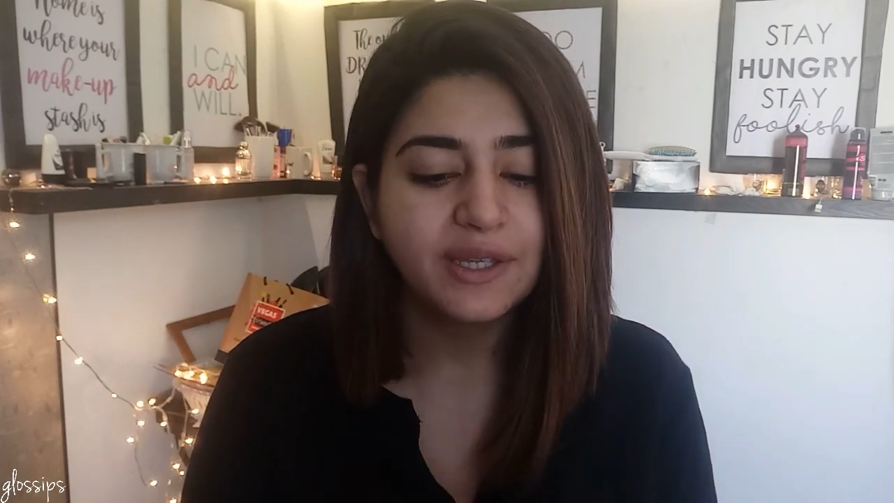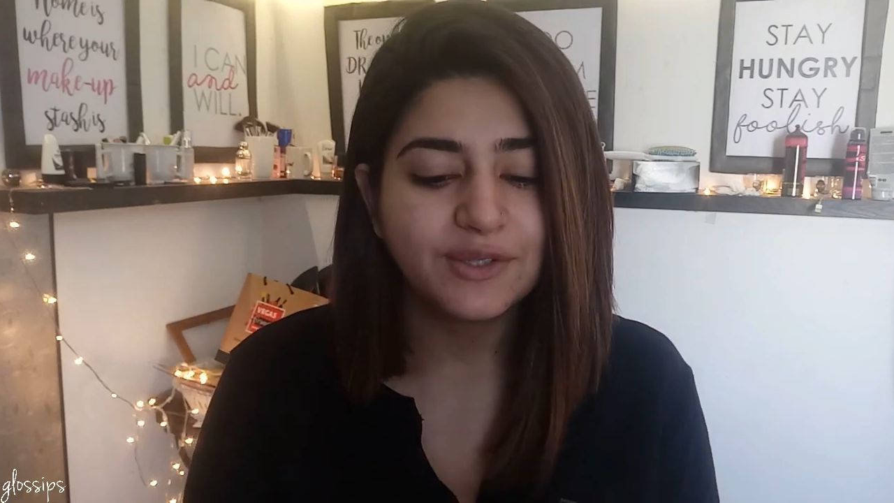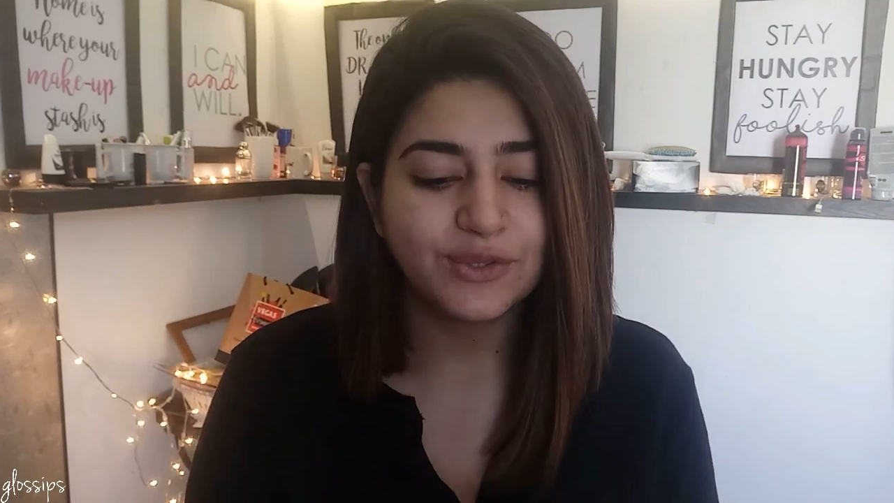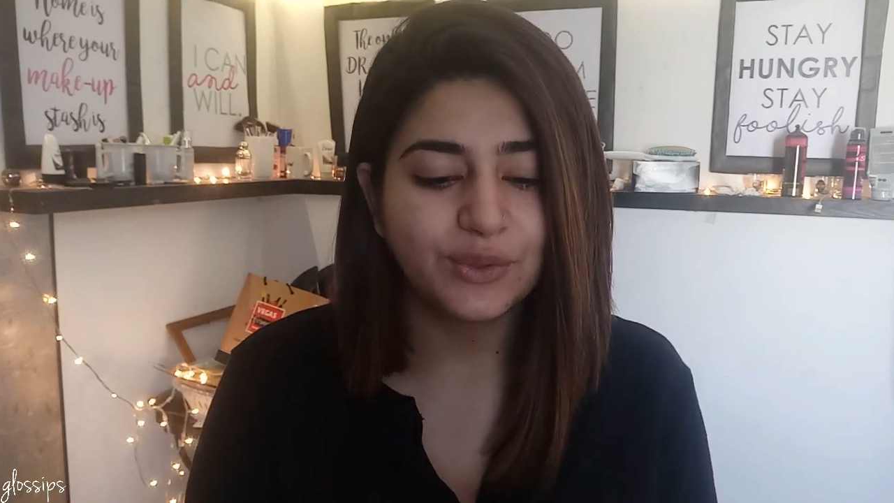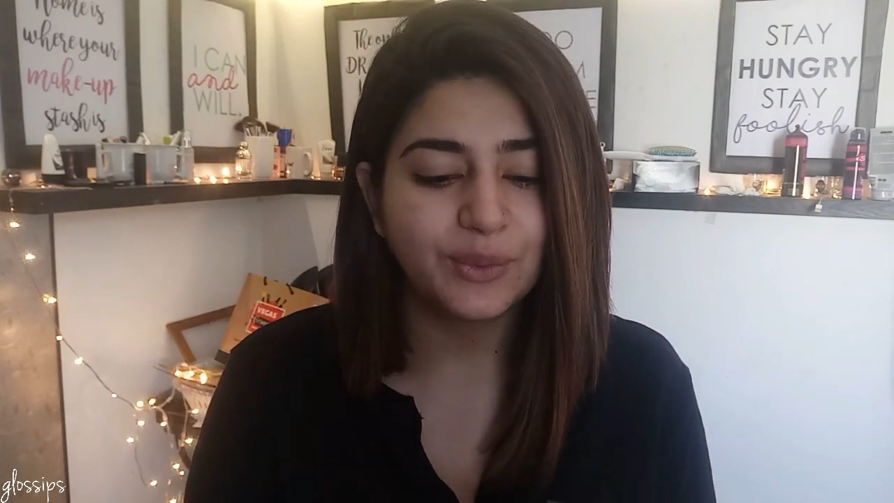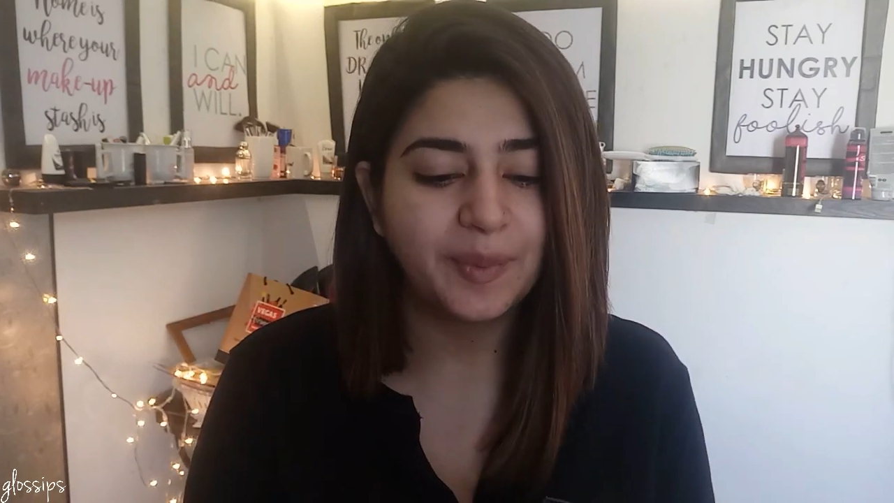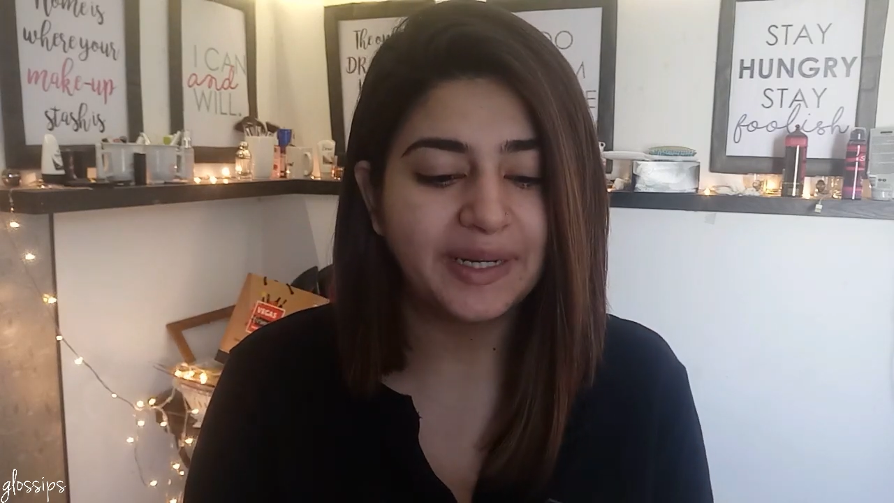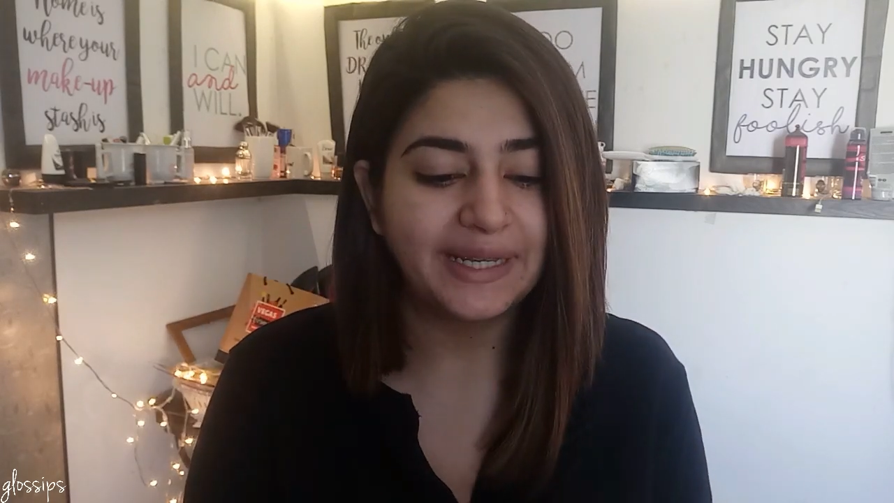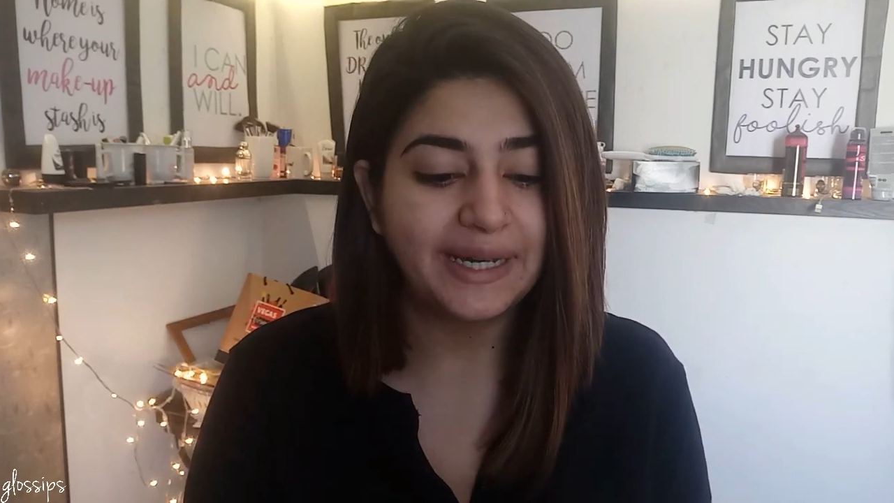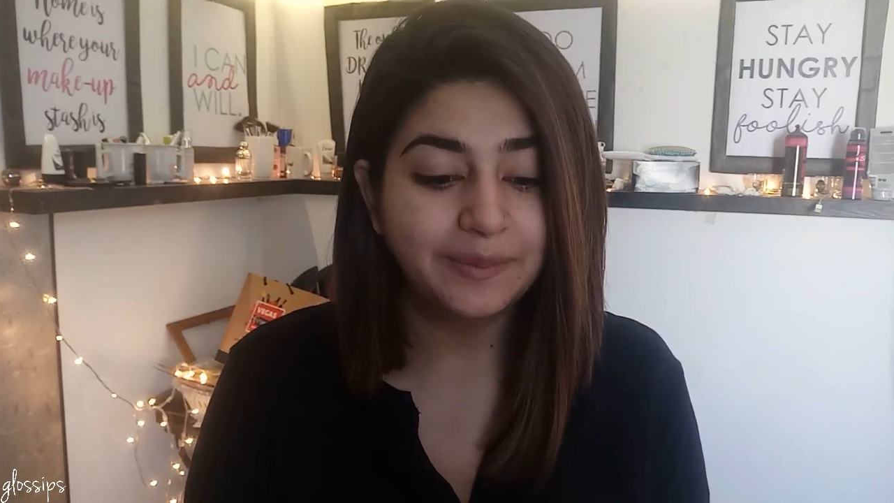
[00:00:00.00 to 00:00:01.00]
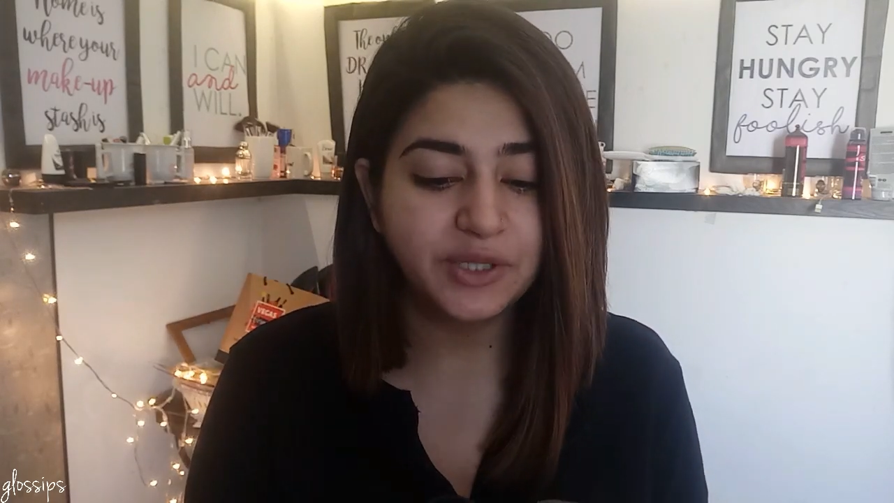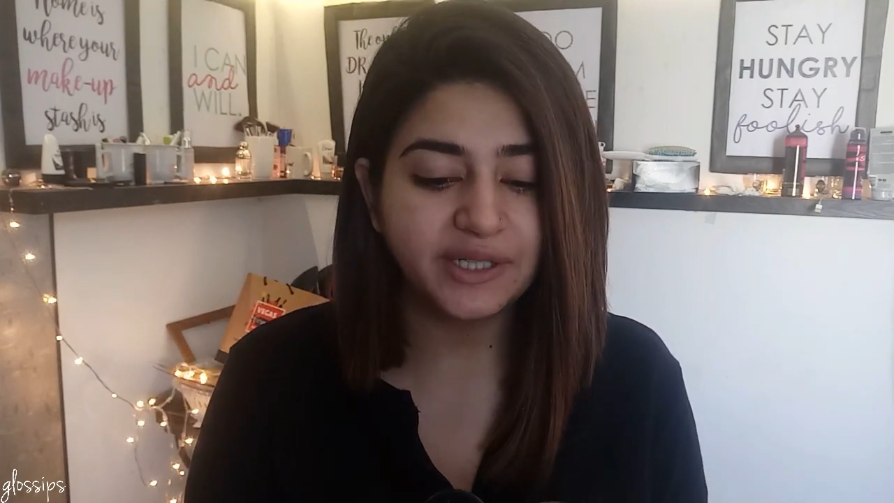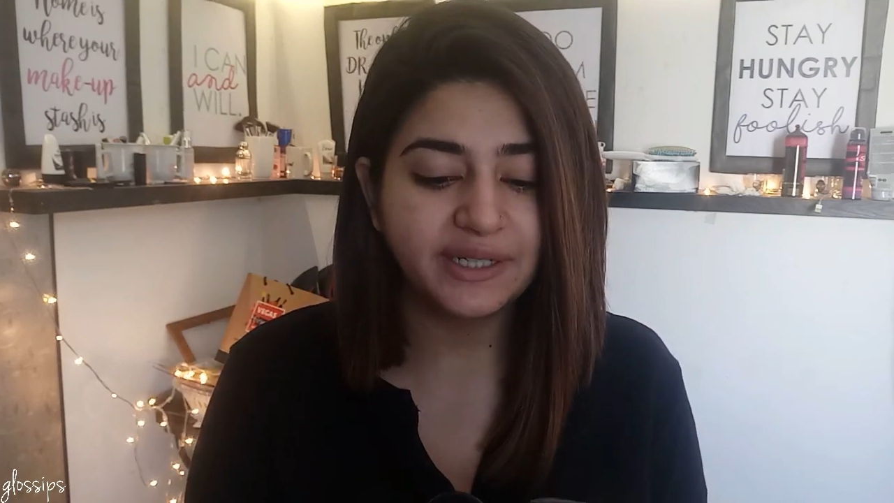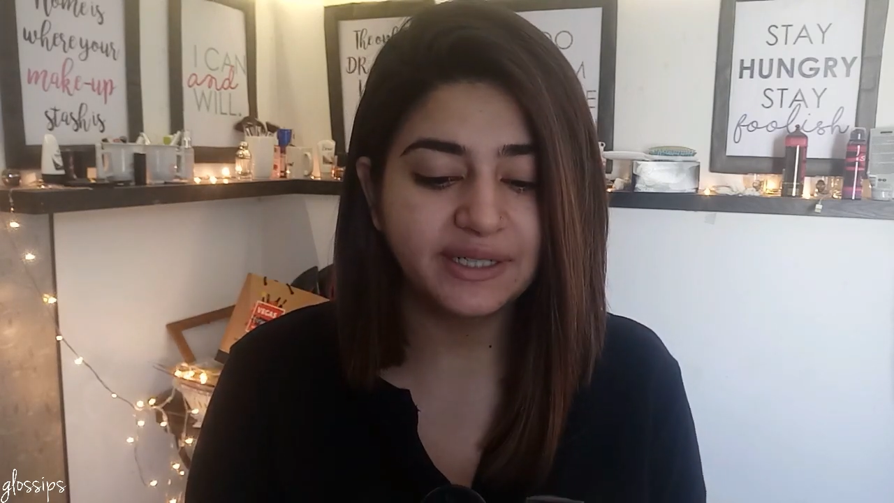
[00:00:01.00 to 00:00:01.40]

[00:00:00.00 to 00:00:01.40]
So maine ab jaake